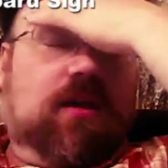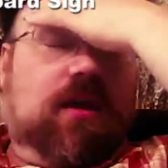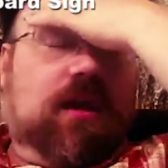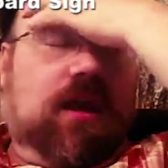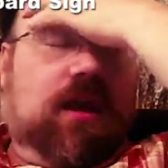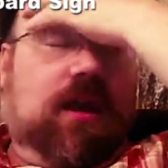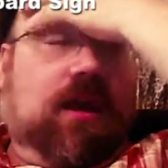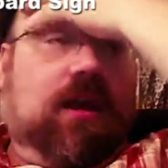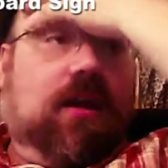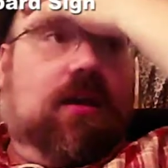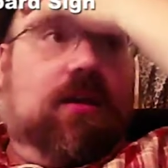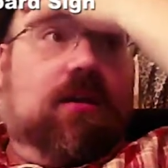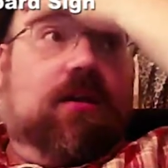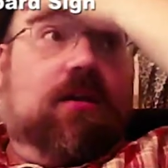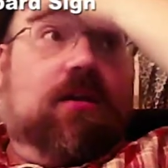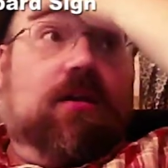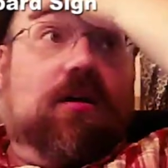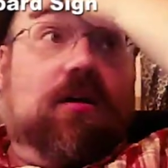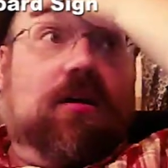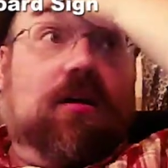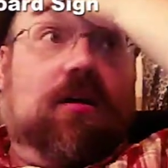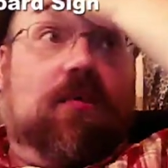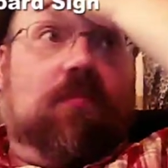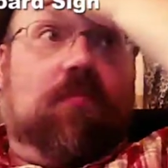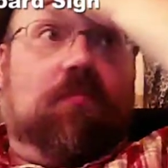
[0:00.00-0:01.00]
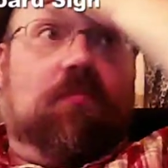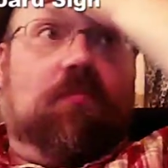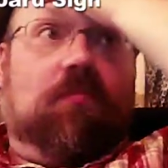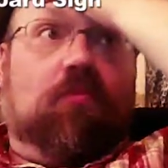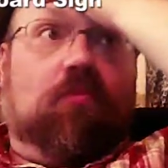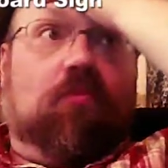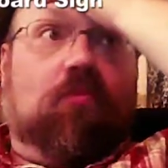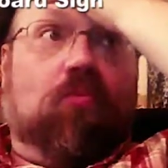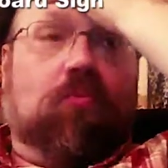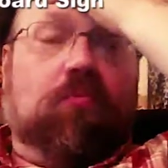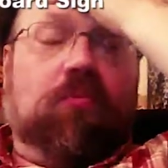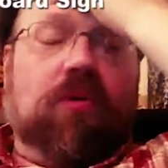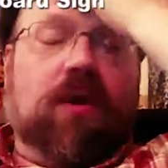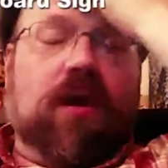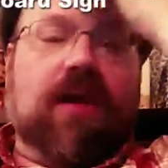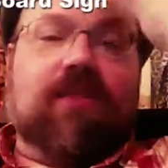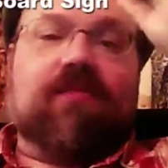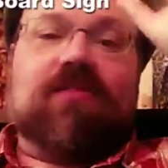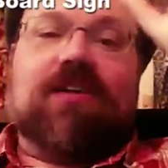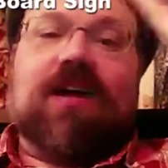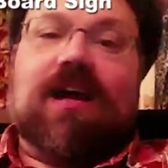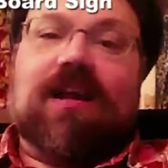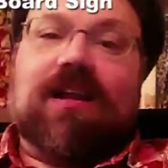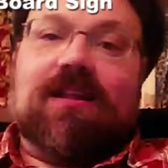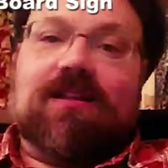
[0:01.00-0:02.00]
And But
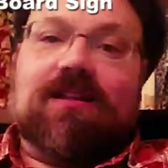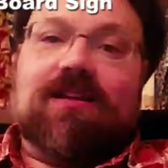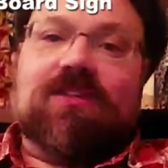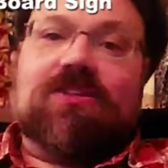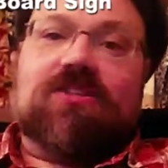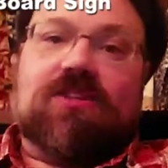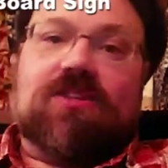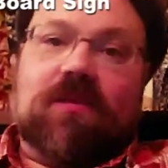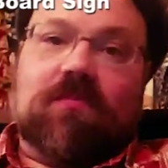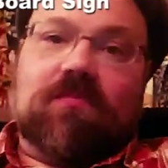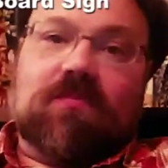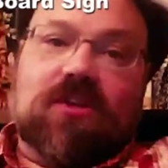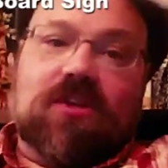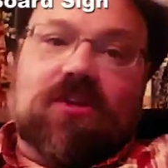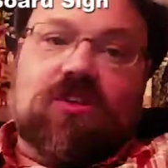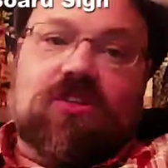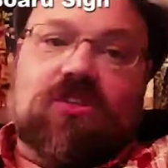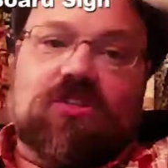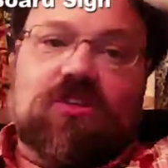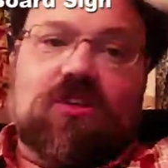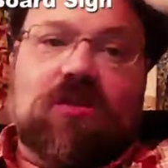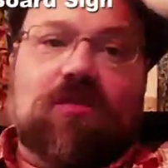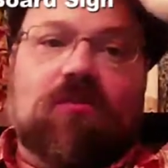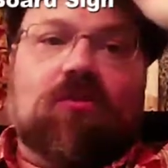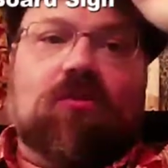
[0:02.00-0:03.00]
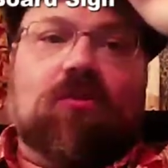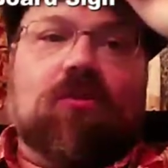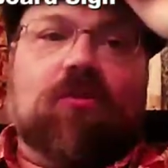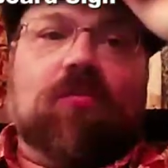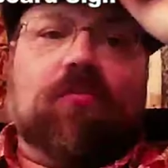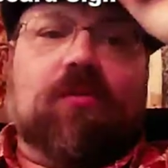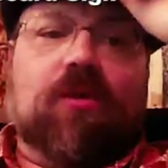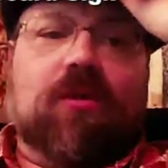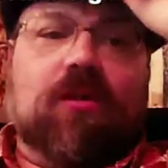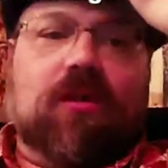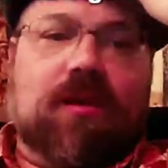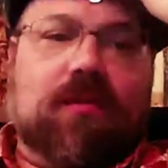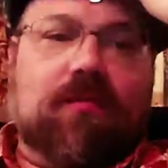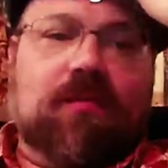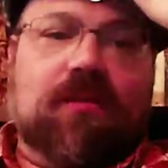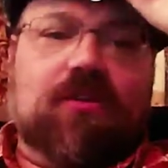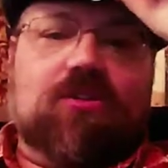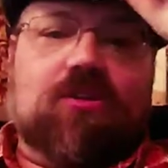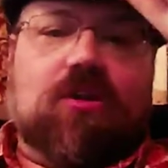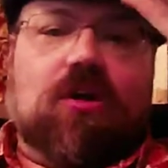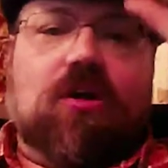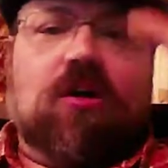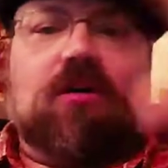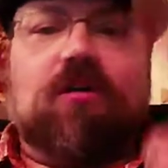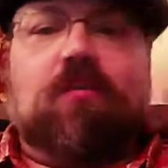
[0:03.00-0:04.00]
I've kind of done something similar. But let me
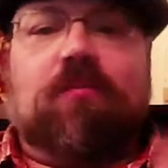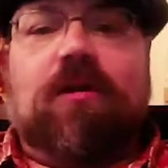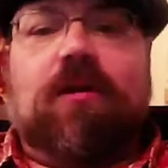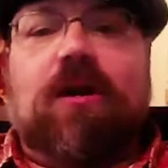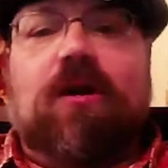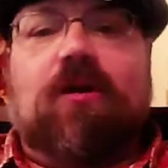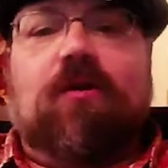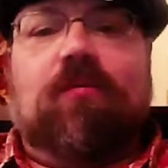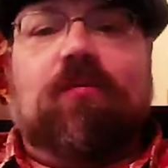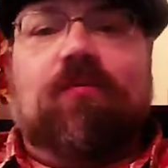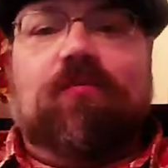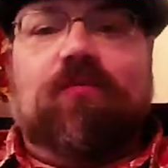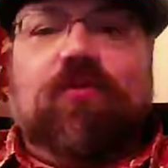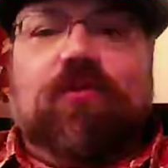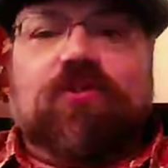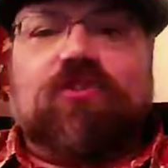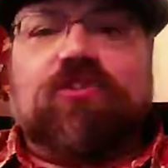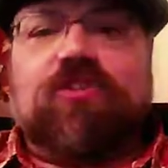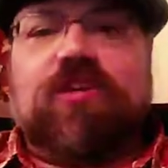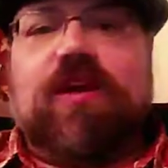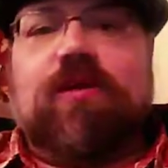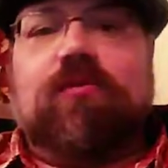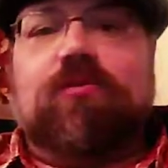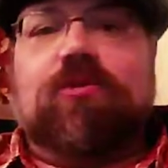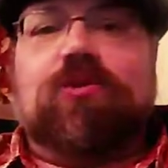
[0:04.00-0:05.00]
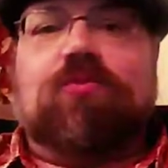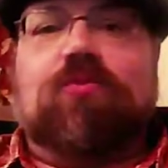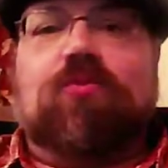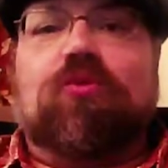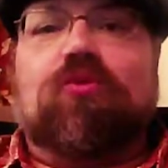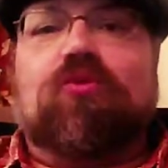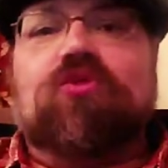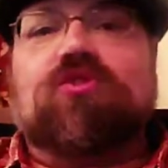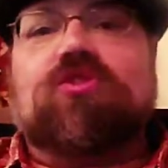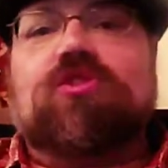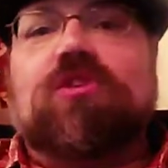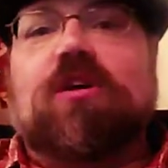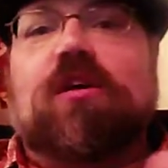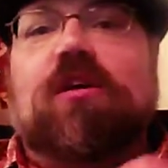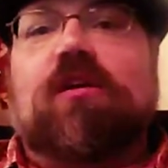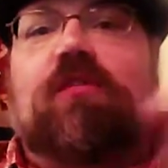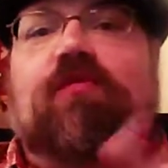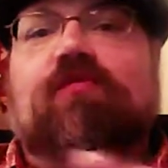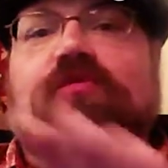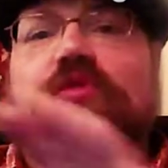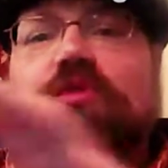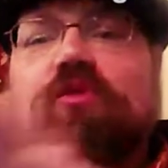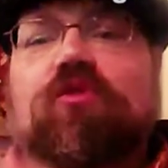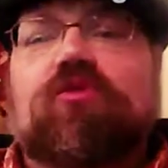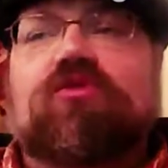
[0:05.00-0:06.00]
talk about the sandwich board
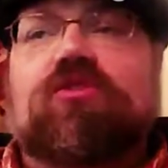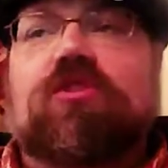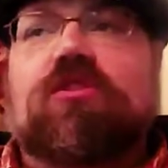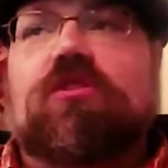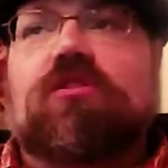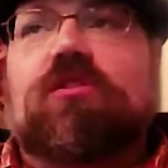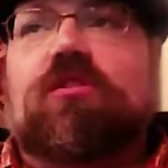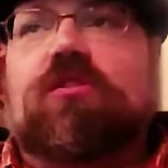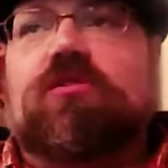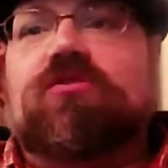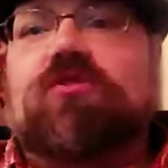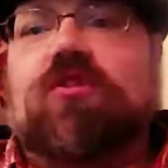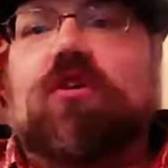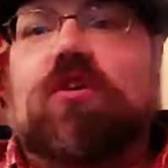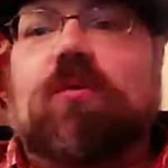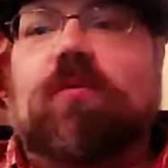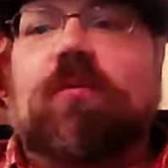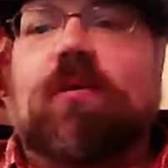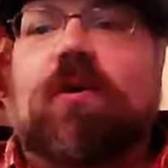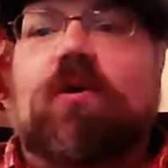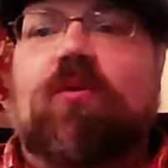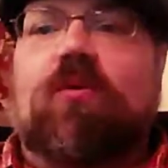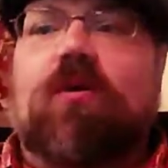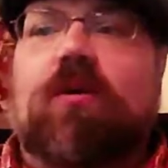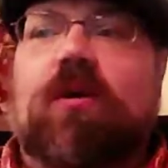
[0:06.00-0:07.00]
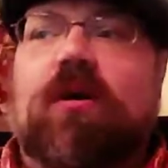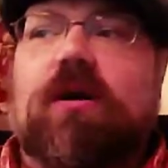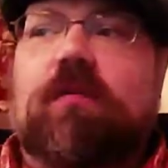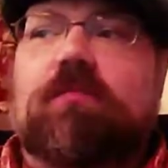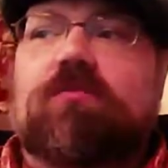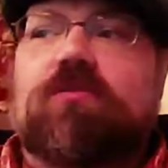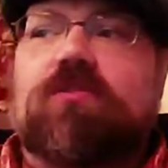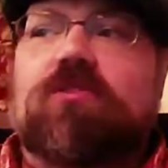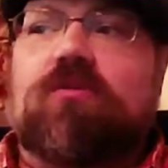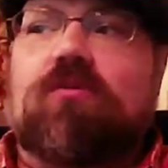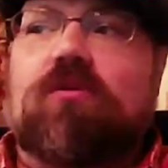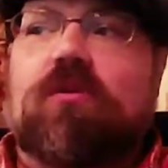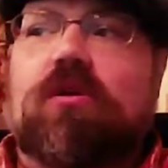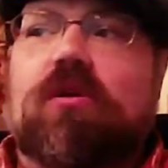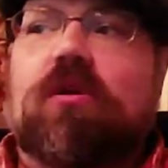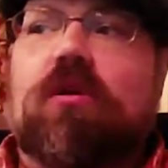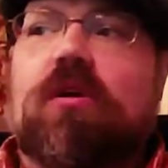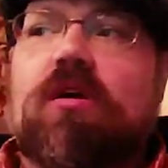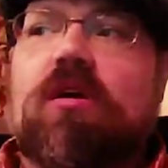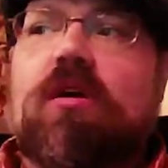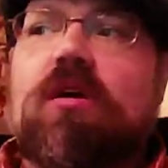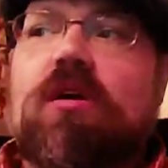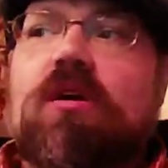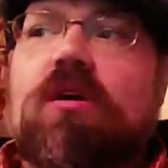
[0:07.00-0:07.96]
sign first, and then I'll talk about what I'm doing.